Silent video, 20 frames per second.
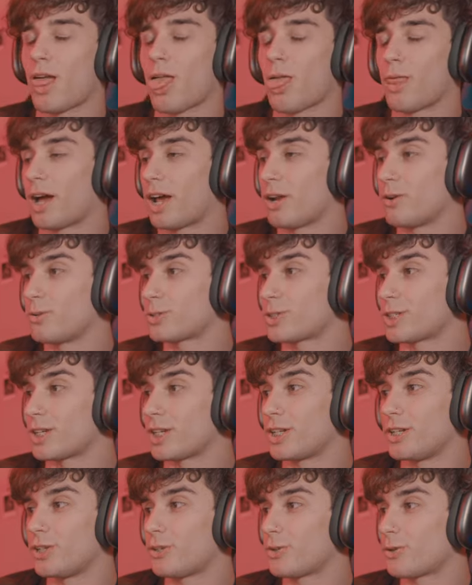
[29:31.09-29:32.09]
I don't
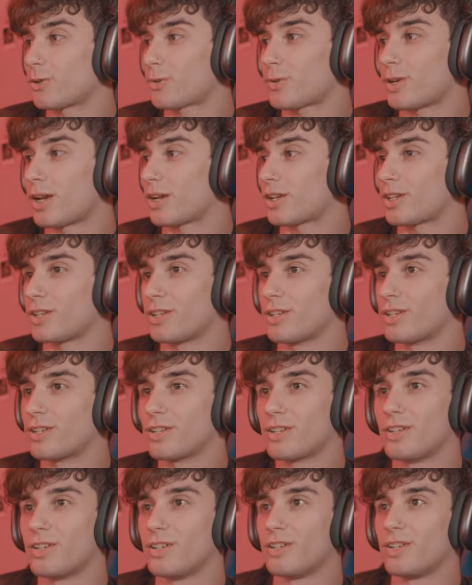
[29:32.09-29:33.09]
see any
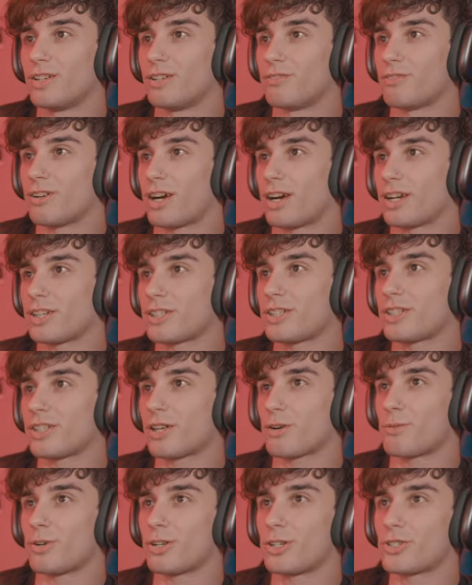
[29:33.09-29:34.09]
Dothraki. I see
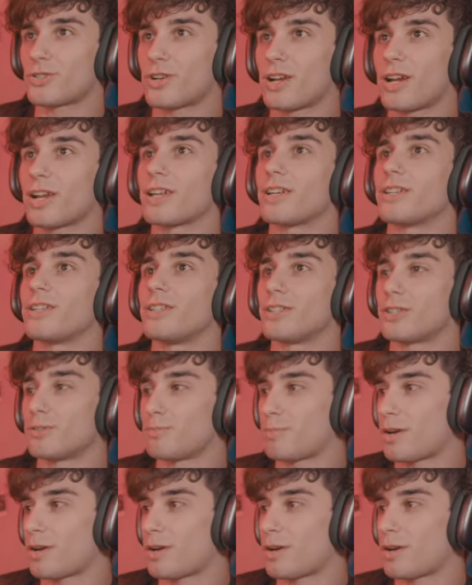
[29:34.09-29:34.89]
that one dragon in the